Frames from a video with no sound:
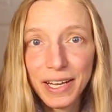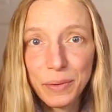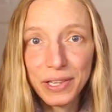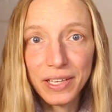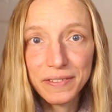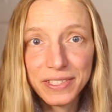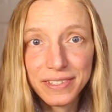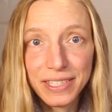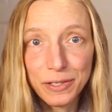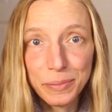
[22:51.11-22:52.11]
I would love to
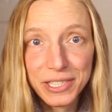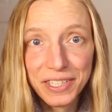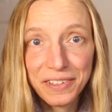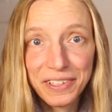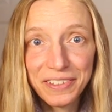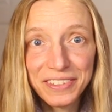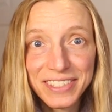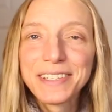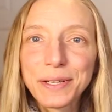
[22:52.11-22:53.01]
see your materials.